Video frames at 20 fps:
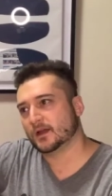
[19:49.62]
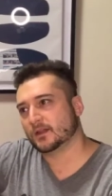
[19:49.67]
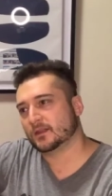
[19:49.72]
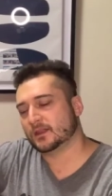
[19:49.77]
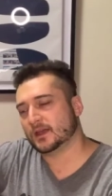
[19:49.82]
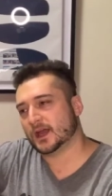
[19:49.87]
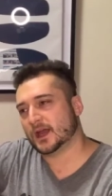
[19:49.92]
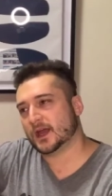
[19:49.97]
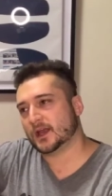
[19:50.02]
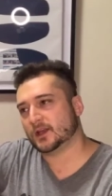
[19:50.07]

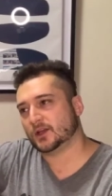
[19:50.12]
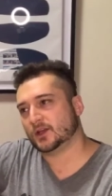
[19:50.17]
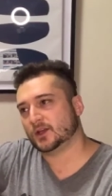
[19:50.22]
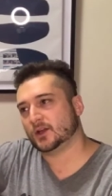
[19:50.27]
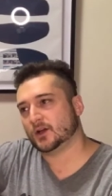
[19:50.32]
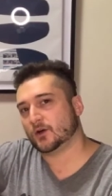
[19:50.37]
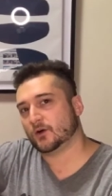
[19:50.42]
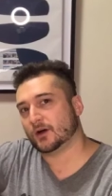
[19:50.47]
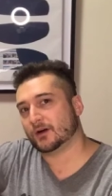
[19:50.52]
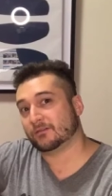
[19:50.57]
that, you
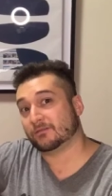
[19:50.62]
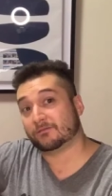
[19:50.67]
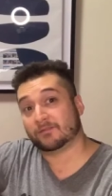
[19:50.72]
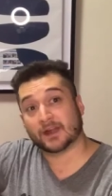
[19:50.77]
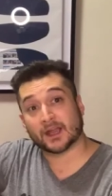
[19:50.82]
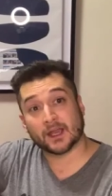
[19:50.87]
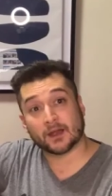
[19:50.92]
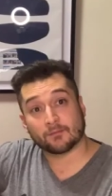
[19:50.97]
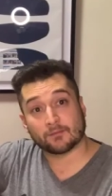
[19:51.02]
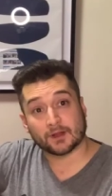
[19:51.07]
know, our
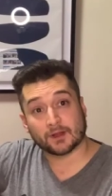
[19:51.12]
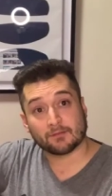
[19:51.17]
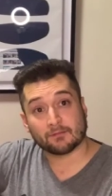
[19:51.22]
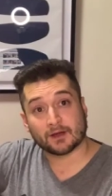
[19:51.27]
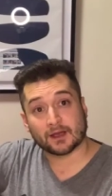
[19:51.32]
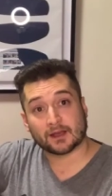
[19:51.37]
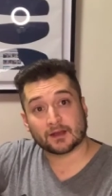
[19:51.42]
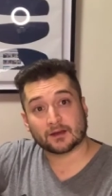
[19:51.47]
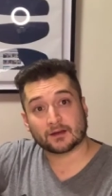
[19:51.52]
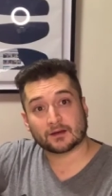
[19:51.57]
family
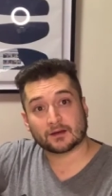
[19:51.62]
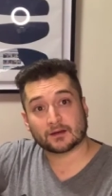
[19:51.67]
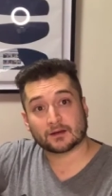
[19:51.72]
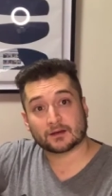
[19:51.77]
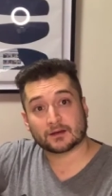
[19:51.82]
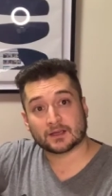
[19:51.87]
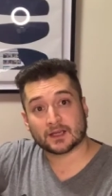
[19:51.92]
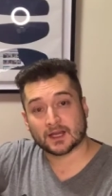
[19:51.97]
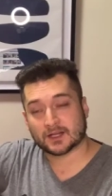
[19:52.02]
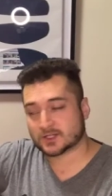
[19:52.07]
might
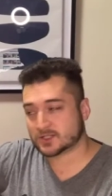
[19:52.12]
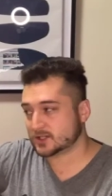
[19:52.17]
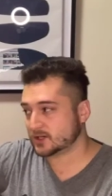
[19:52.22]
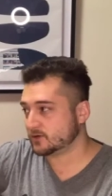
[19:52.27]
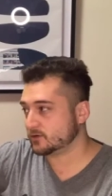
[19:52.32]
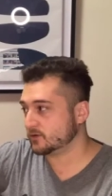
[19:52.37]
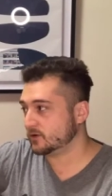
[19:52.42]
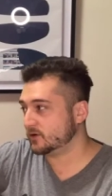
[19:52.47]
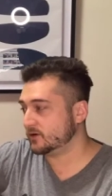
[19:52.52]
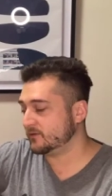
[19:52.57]
catch the
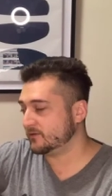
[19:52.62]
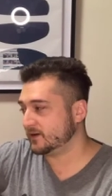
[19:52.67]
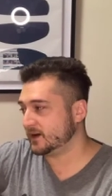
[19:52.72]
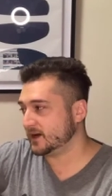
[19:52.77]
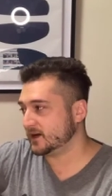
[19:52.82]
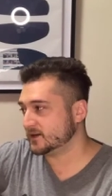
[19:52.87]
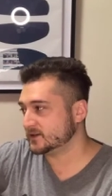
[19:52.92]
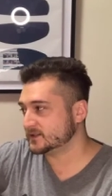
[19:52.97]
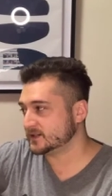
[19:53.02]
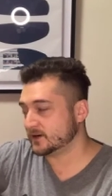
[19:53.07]

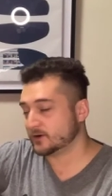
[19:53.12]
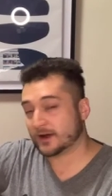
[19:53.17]
coronavirus.